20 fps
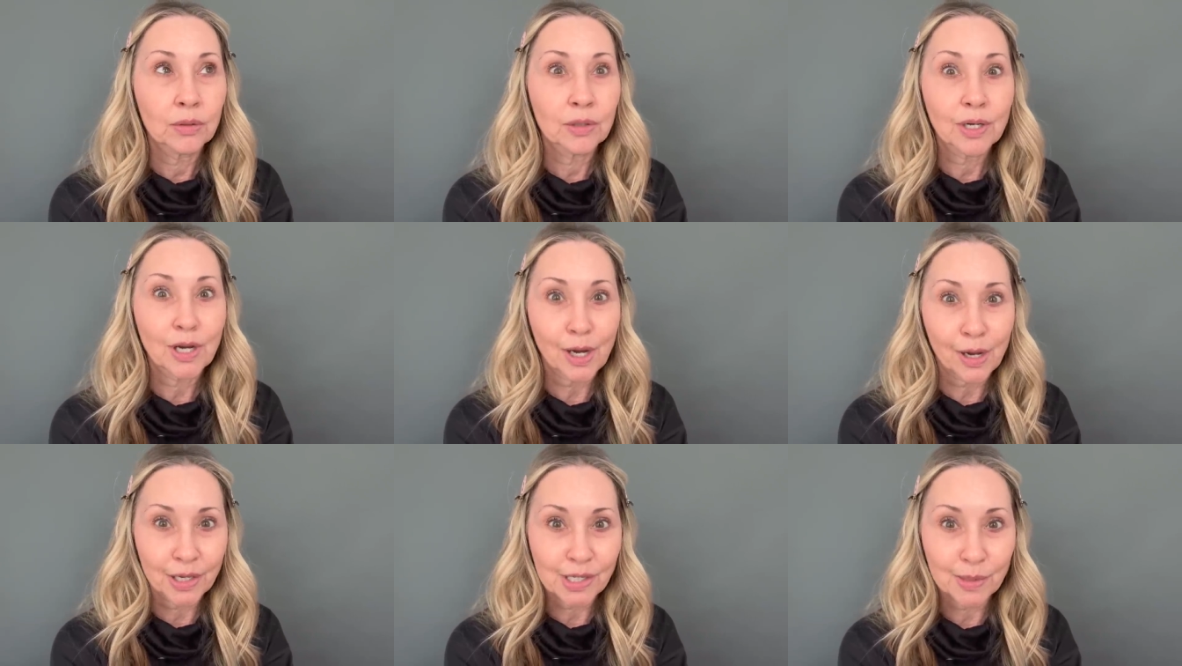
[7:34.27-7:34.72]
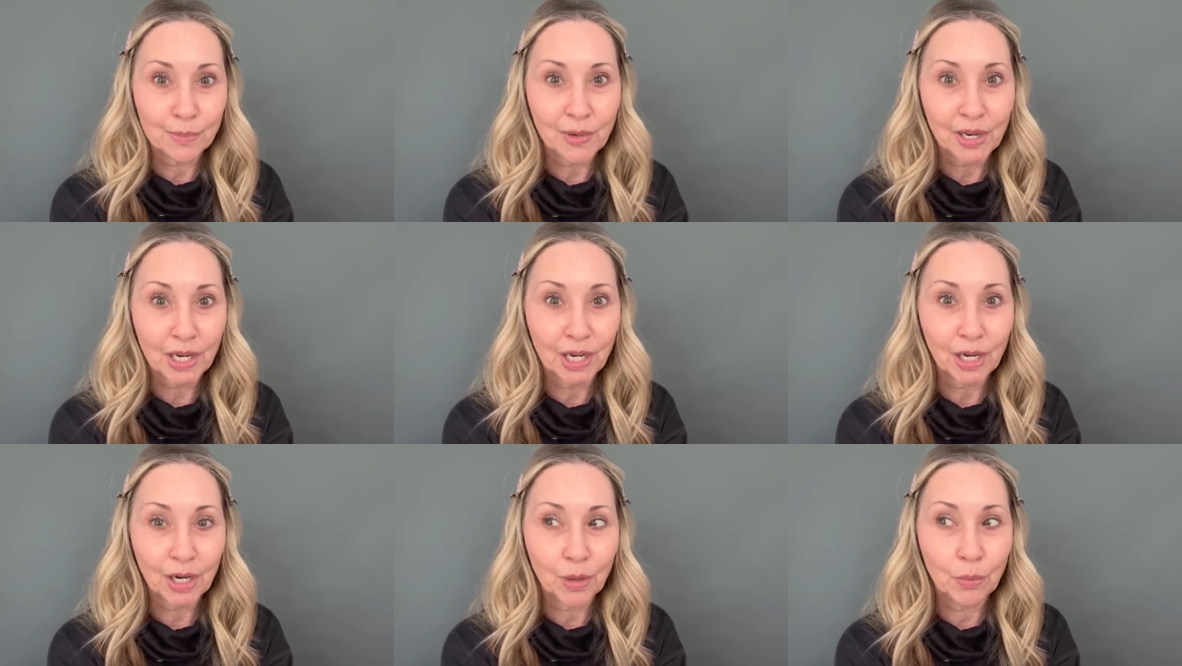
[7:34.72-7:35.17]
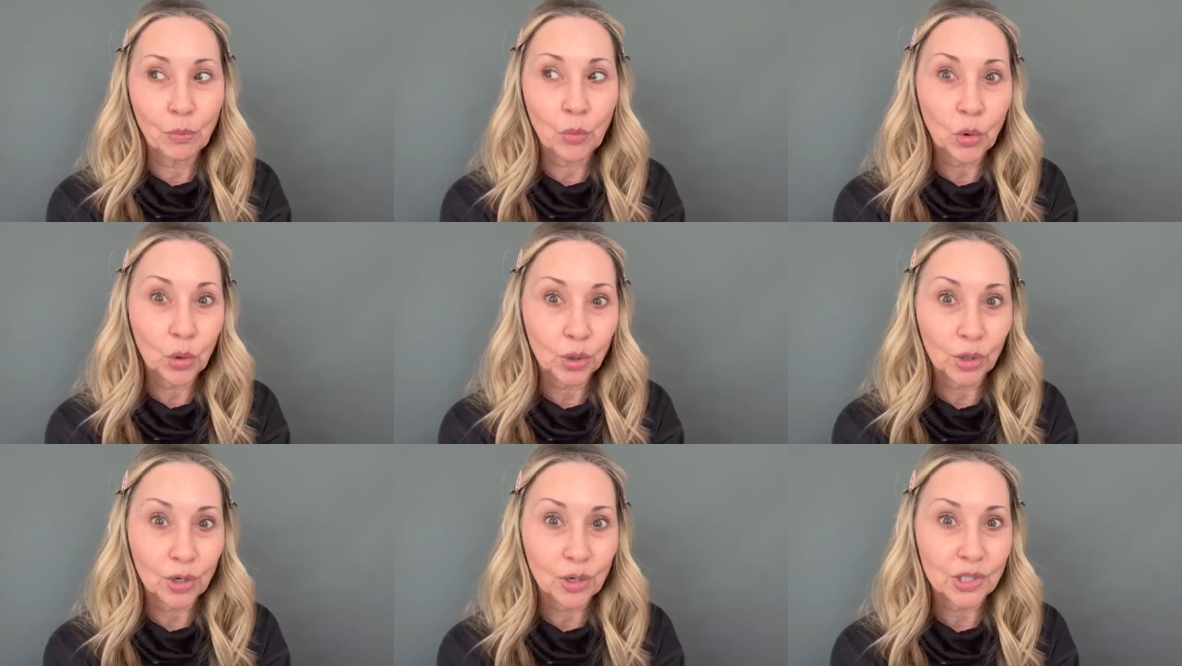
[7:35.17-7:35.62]
cosmetic
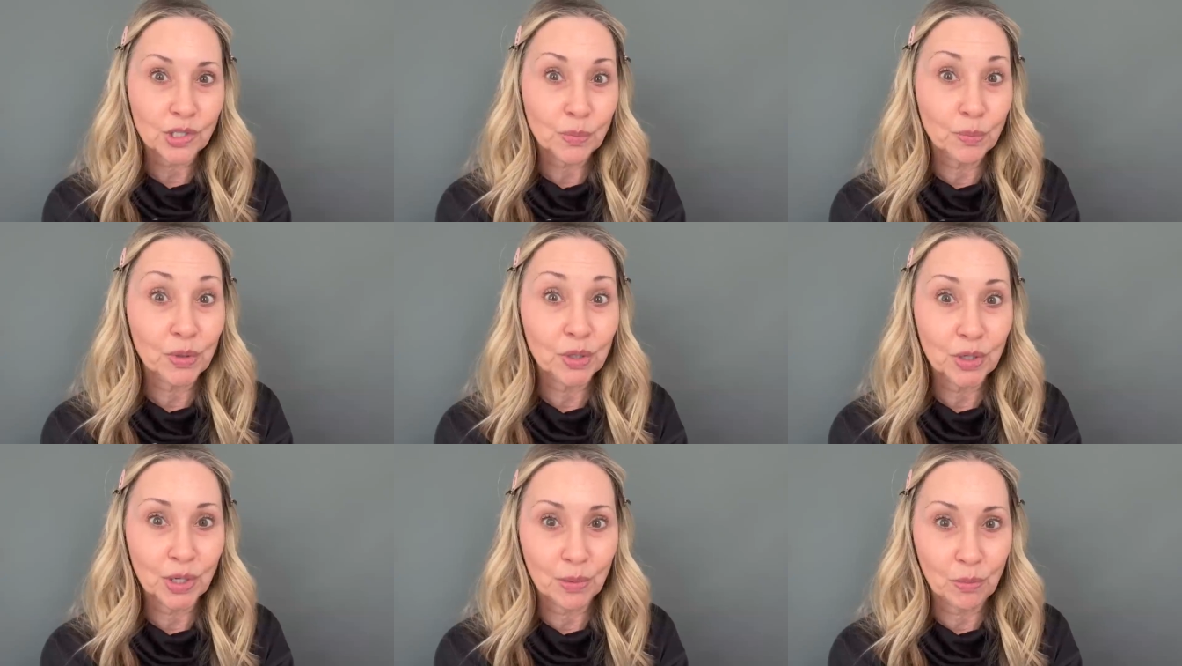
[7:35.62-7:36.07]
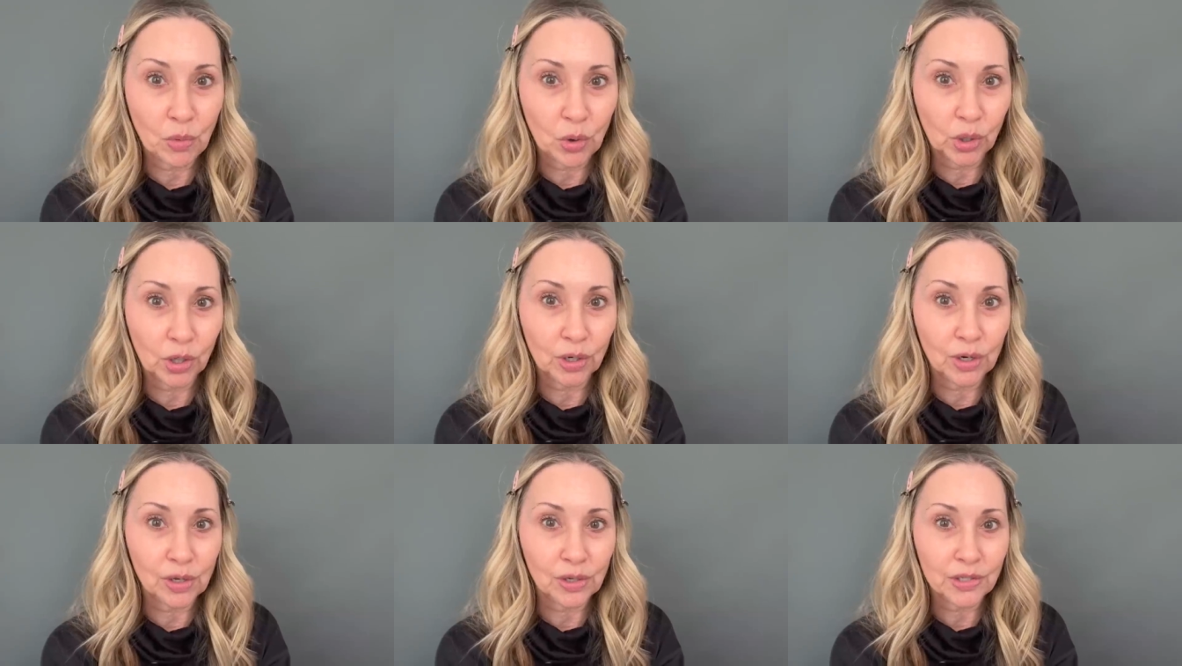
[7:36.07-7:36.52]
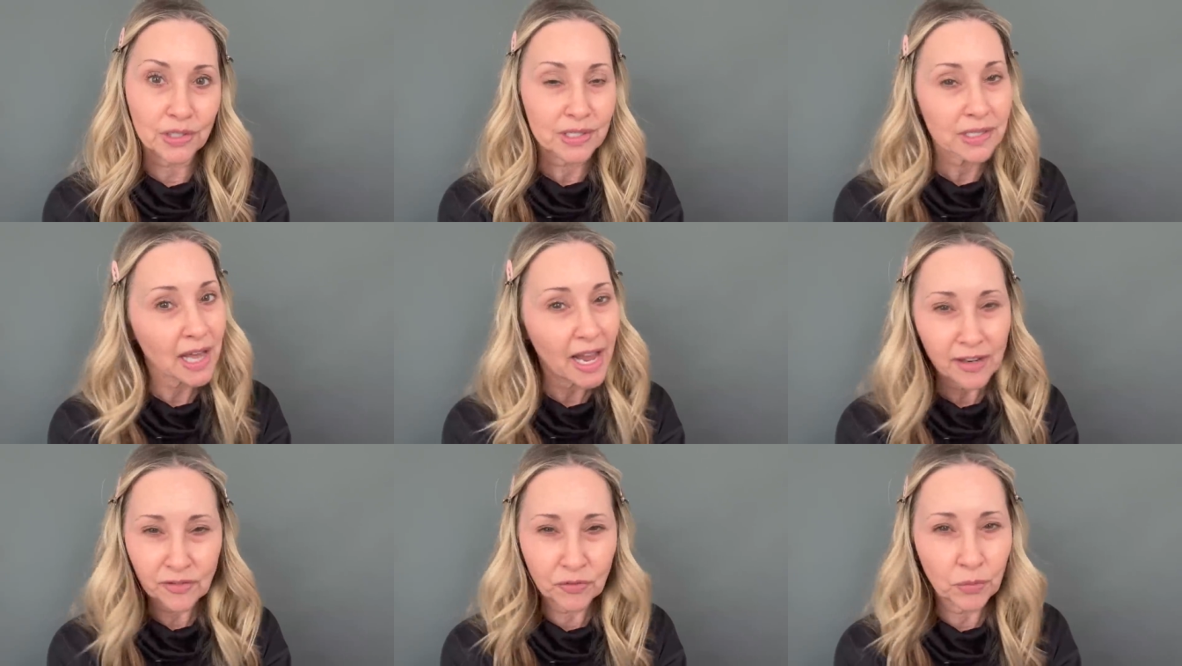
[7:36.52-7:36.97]
morals, beauty morals,
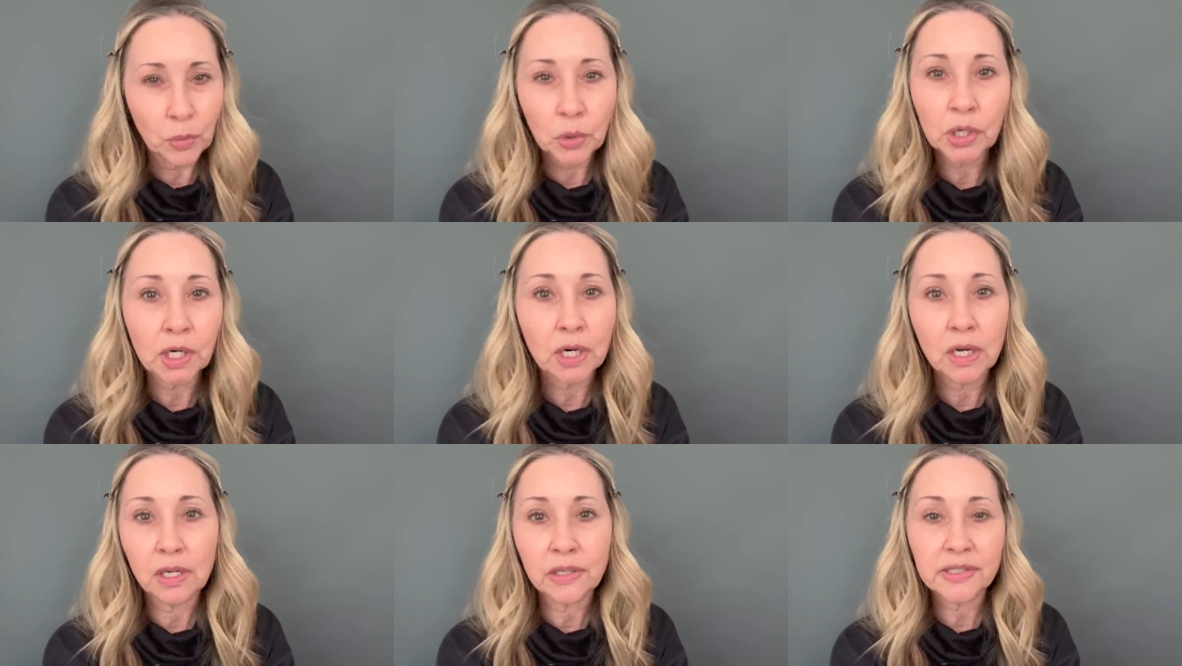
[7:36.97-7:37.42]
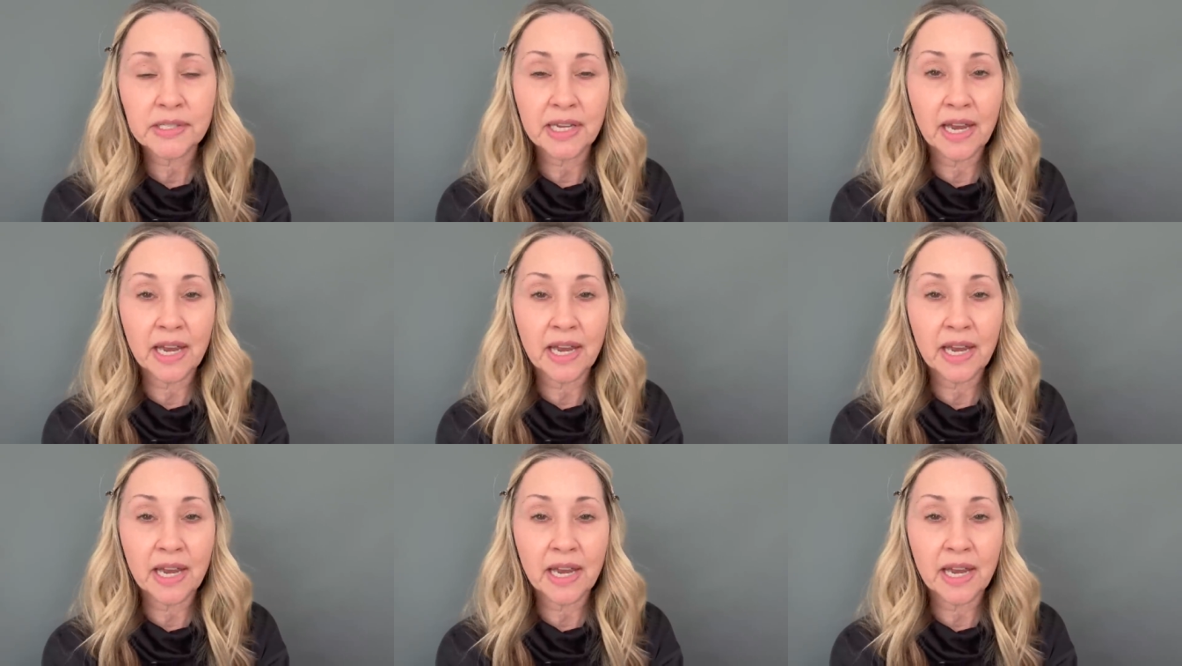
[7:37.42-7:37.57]
life morals.